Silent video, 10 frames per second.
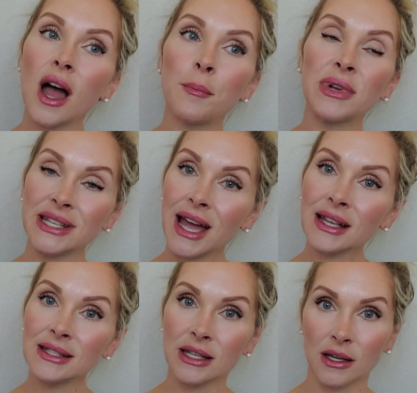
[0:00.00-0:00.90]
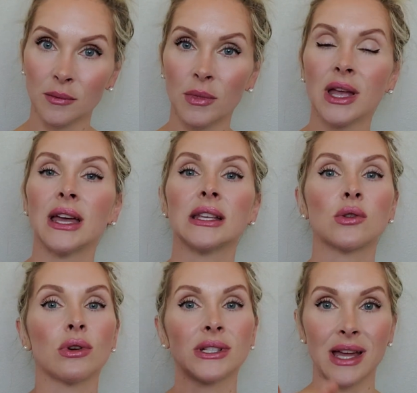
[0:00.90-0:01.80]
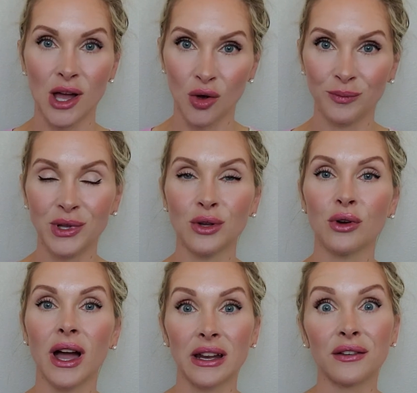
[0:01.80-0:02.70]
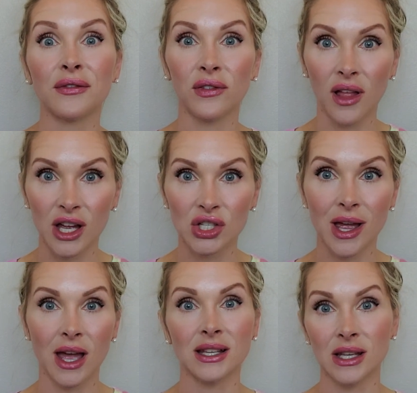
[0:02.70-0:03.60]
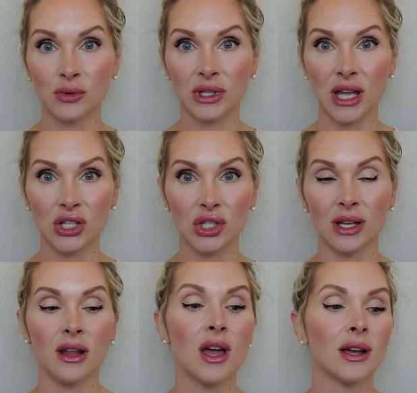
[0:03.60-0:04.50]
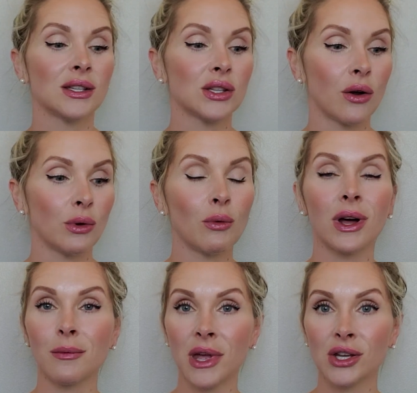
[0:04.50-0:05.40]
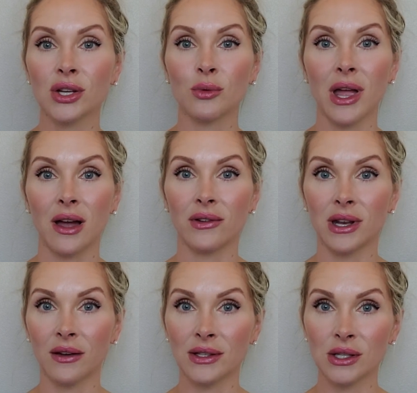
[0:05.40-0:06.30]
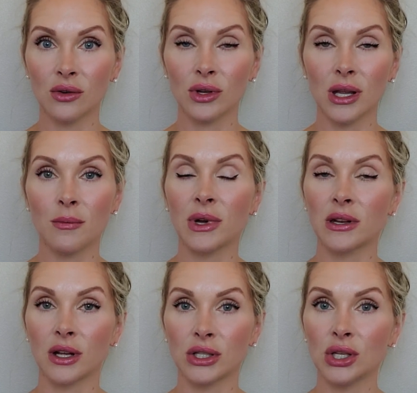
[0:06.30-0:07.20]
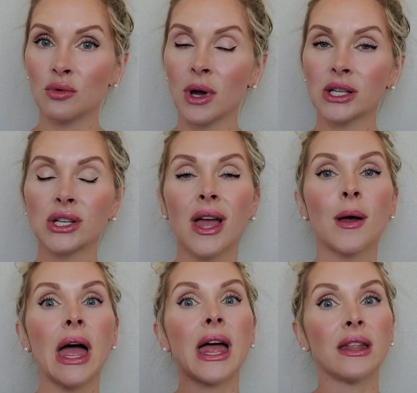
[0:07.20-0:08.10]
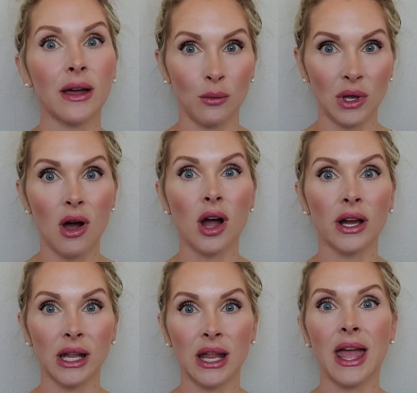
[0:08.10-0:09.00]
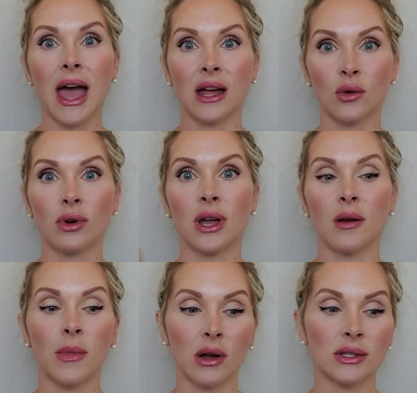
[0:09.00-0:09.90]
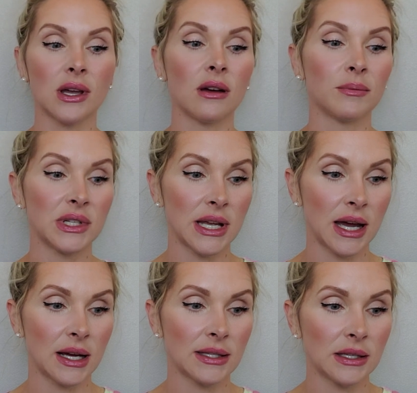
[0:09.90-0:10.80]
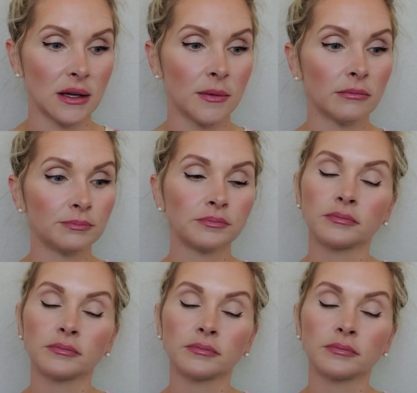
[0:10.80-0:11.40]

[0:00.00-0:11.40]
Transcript: potassium is going to help you kind of flush excess retention. So we want to make sure we have enough sodium, but not too much, and that we are getting adequate amounts of potassium.